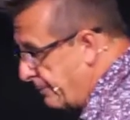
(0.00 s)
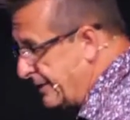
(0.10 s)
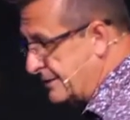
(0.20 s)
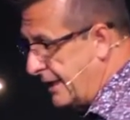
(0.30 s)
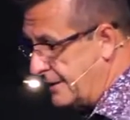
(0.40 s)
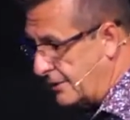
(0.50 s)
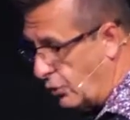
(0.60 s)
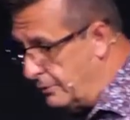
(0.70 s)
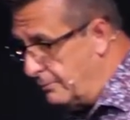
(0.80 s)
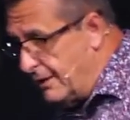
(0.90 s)
State, they told
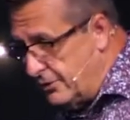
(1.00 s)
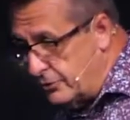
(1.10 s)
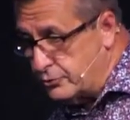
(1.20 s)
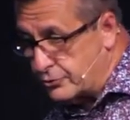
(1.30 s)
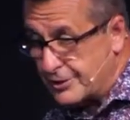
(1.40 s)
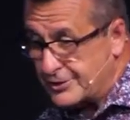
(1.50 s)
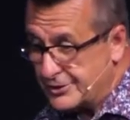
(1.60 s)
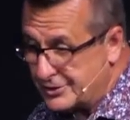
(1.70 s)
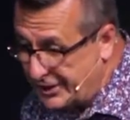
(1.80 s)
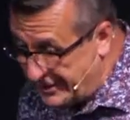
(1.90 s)
him, the nutritionist
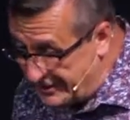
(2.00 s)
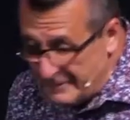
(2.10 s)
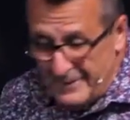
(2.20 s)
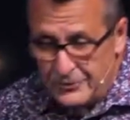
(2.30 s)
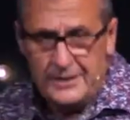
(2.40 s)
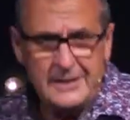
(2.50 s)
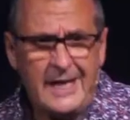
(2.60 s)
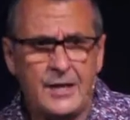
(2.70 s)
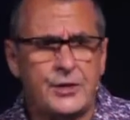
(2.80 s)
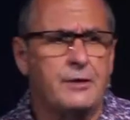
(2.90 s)
said, you need to gain
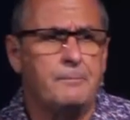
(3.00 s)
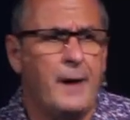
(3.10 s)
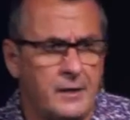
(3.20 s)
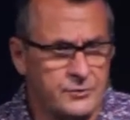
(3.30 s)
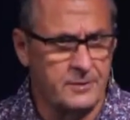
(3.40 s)
30 pounds.